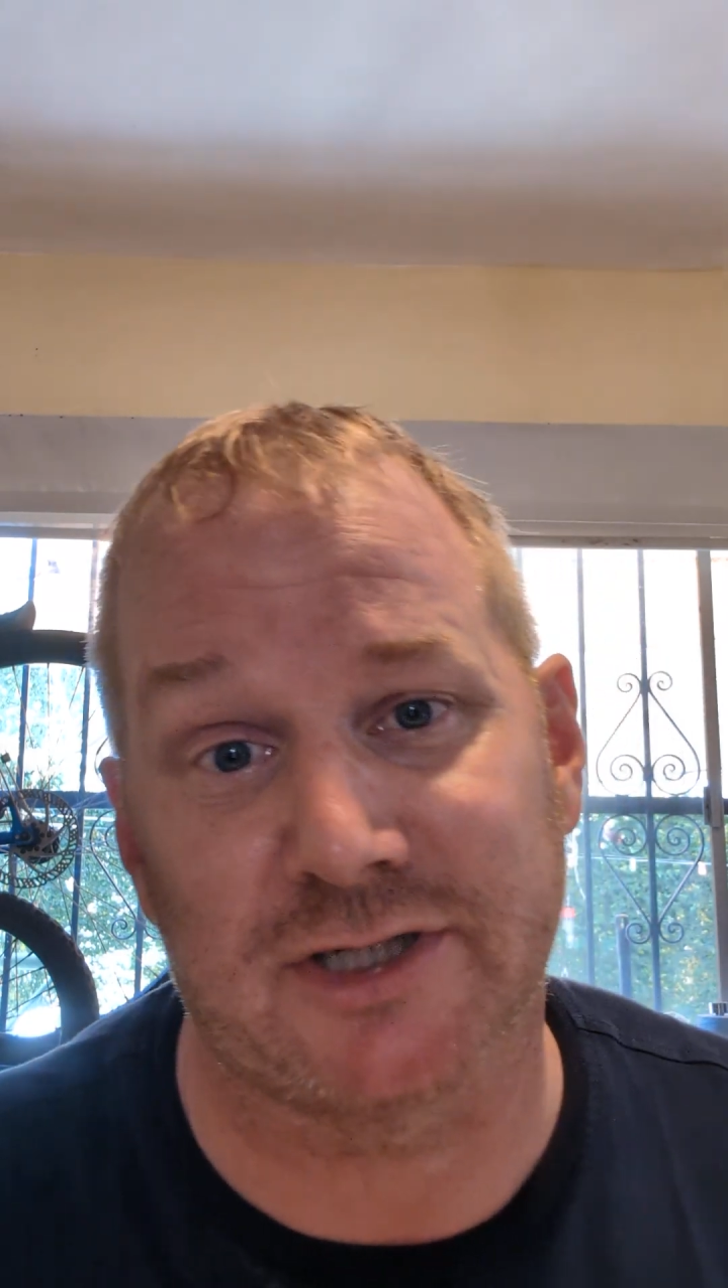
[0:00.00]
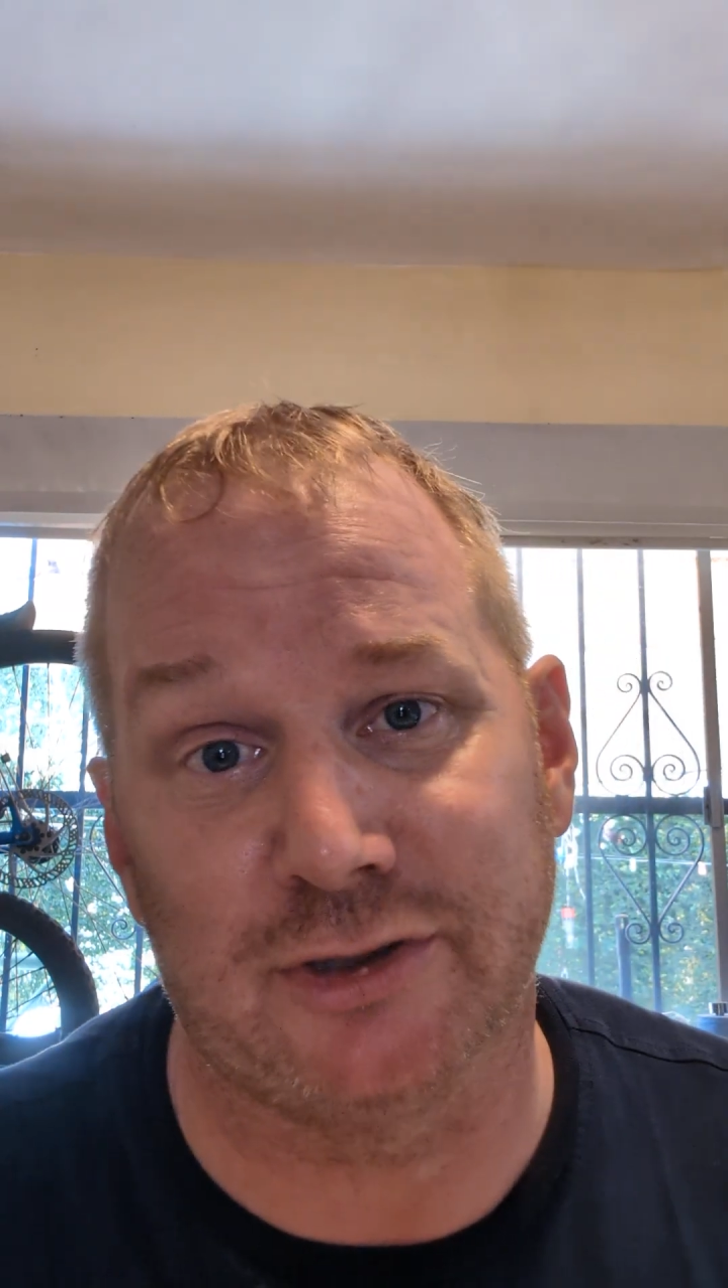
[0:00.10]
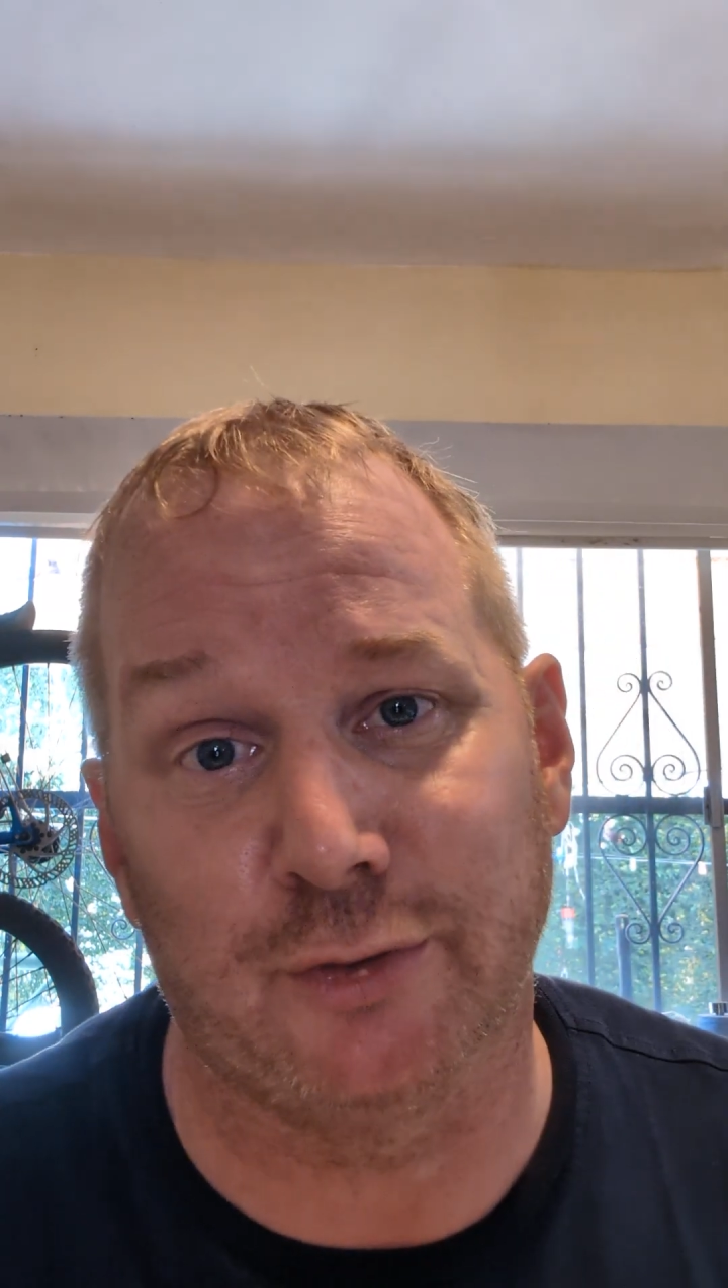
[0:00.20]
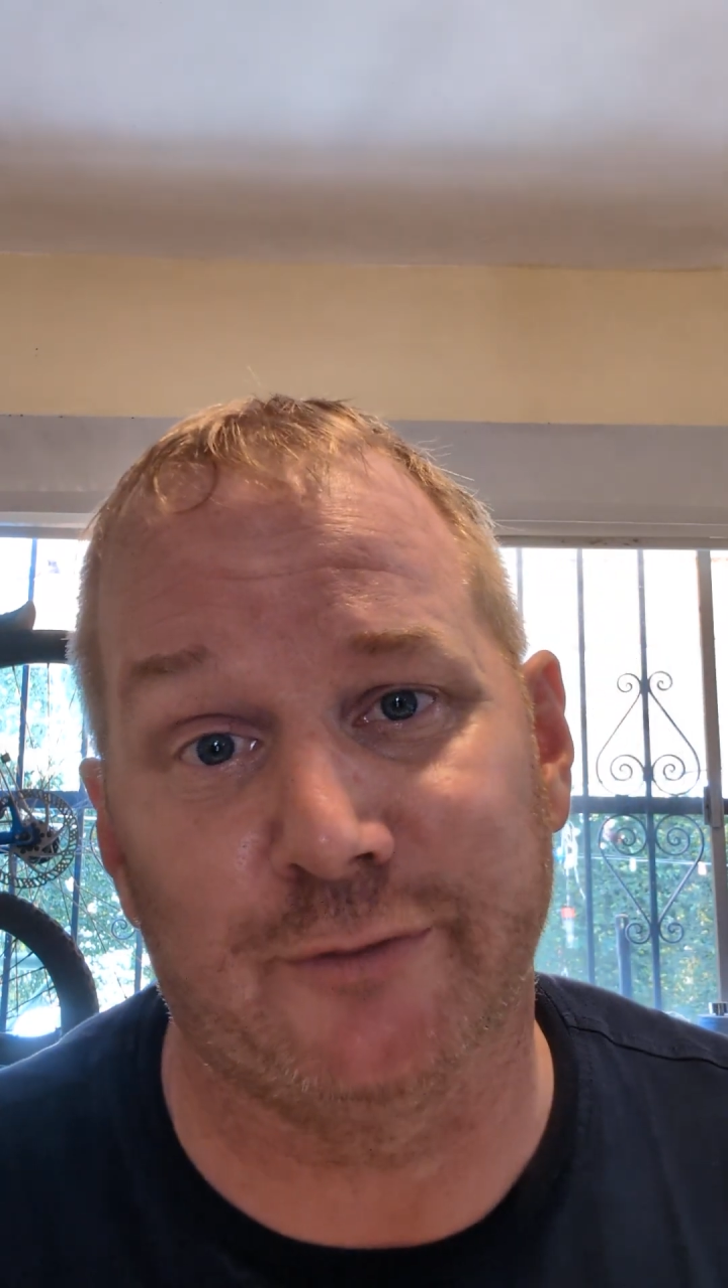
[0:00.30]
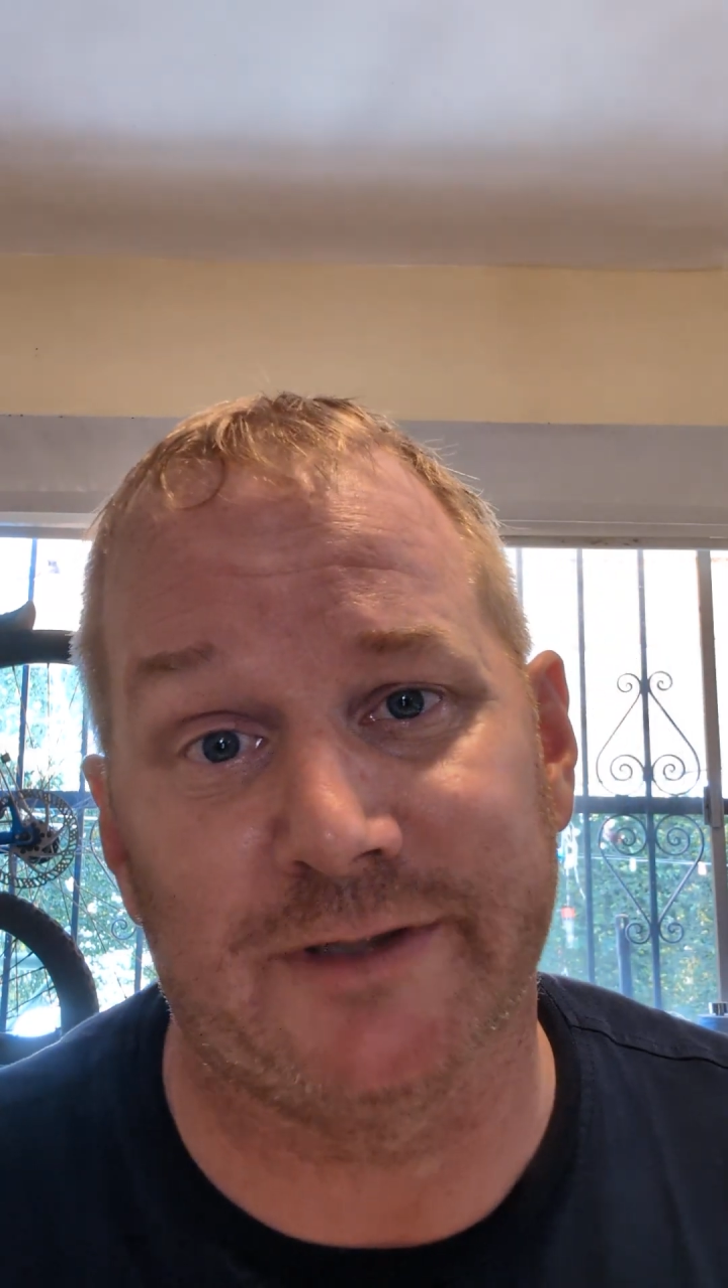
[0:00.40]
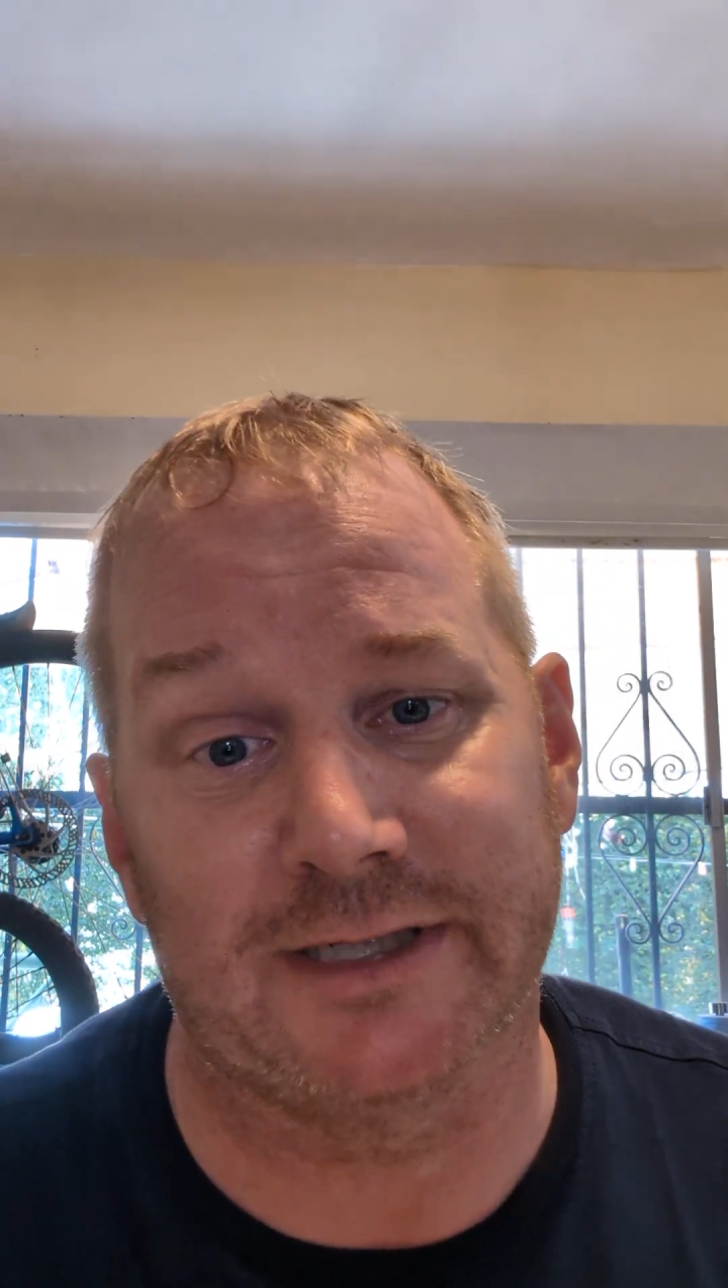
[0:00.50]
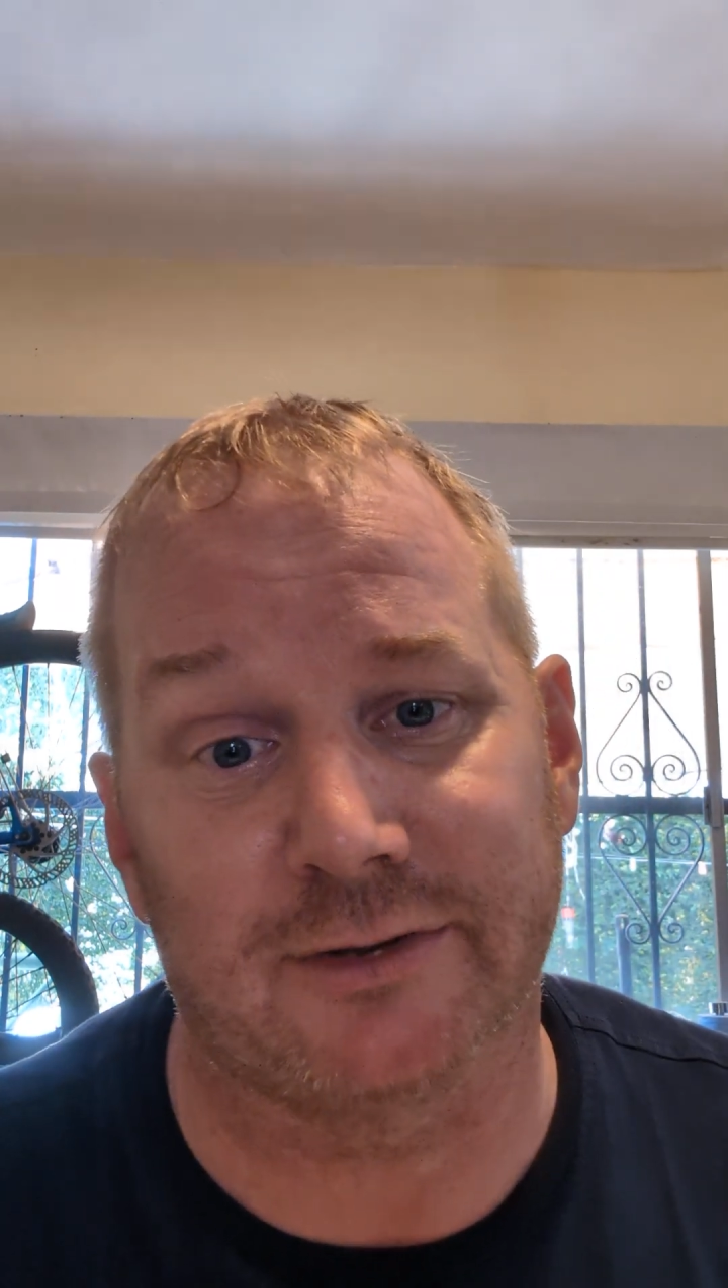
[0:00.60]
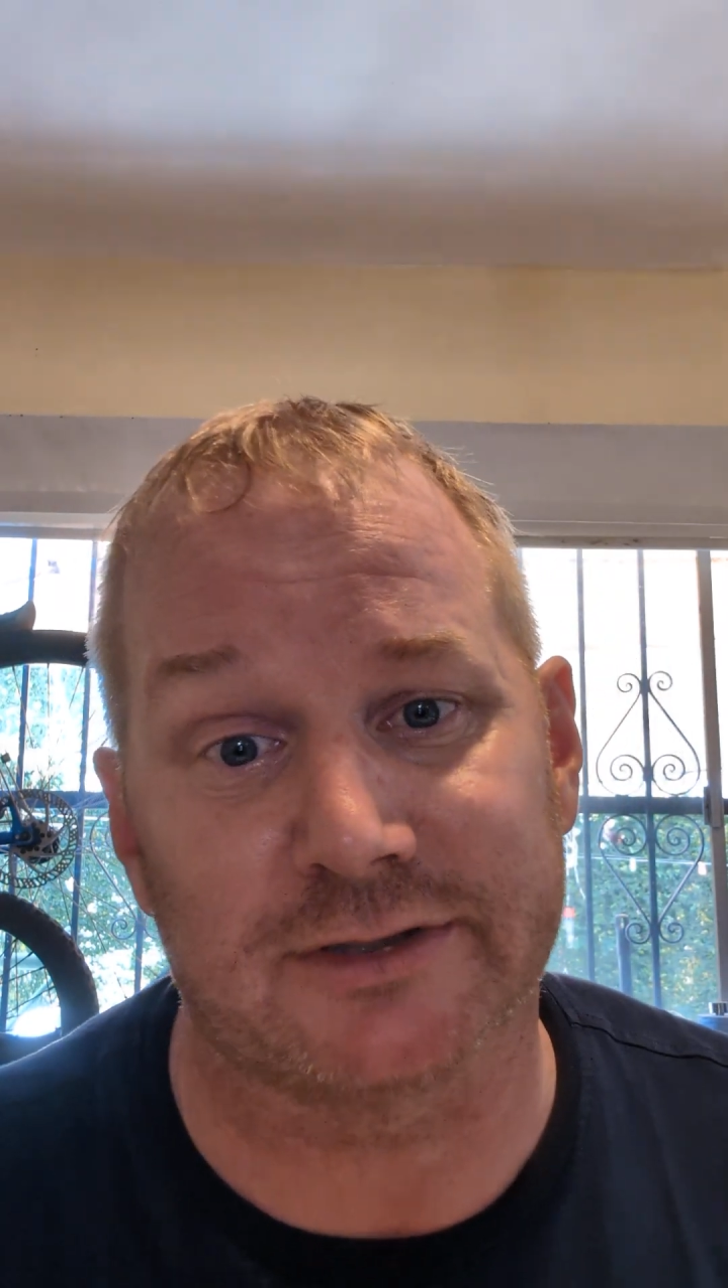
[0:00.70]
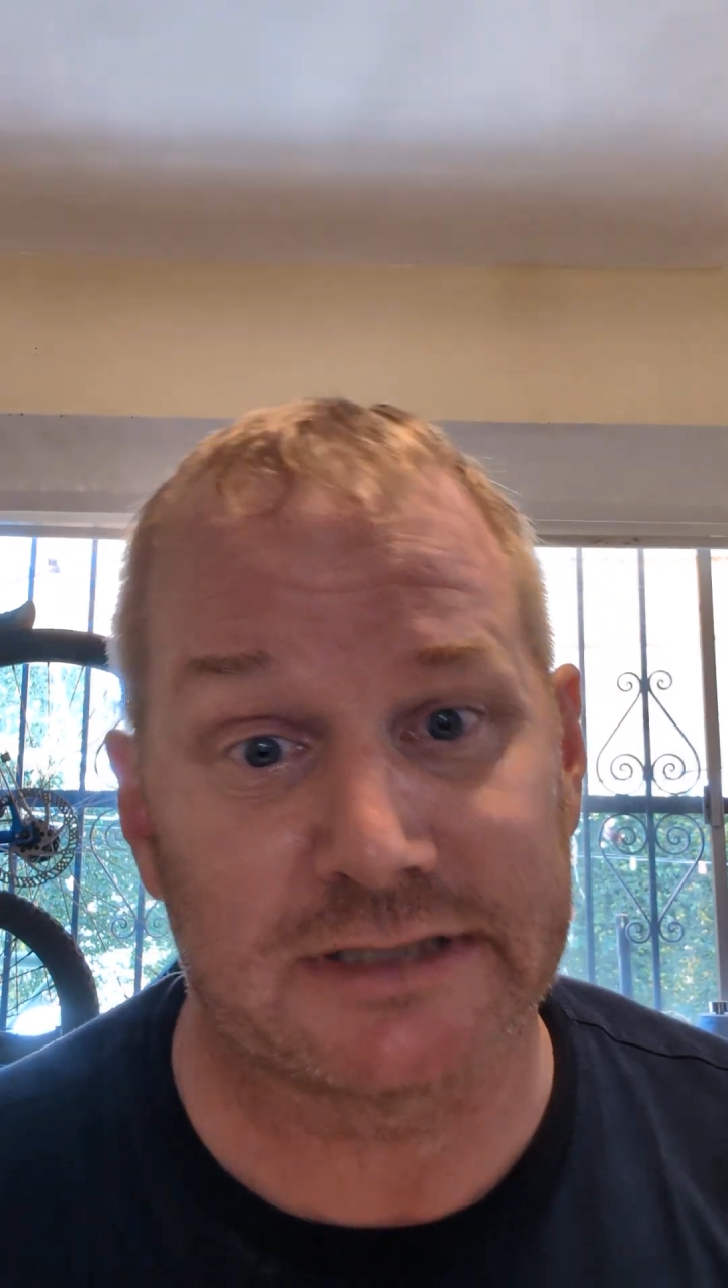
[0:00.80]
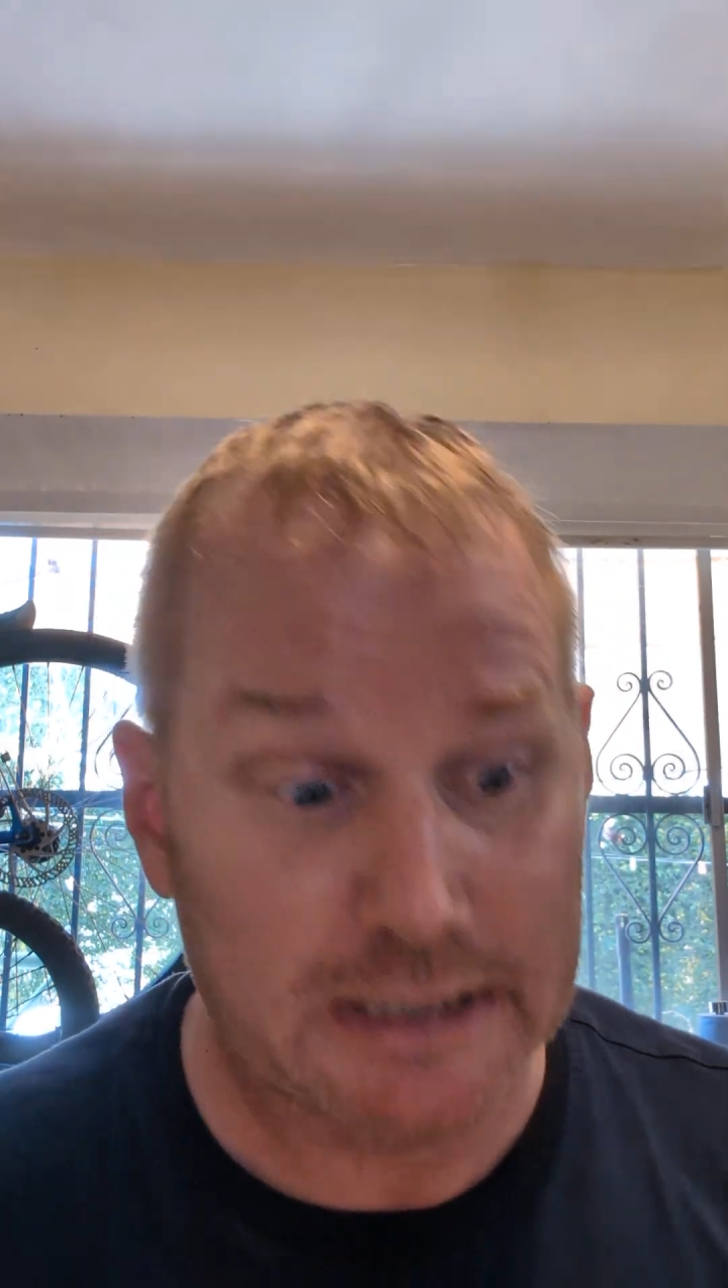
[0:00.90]
on newer
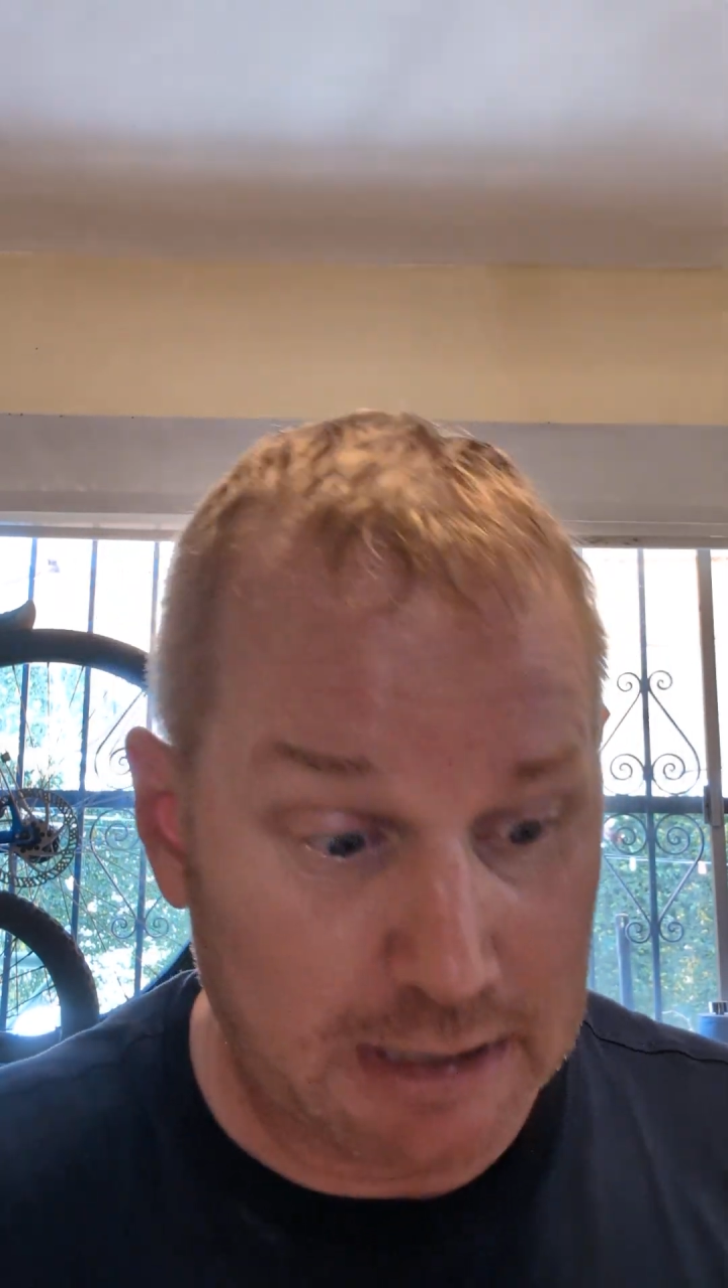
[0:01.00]
vehicles.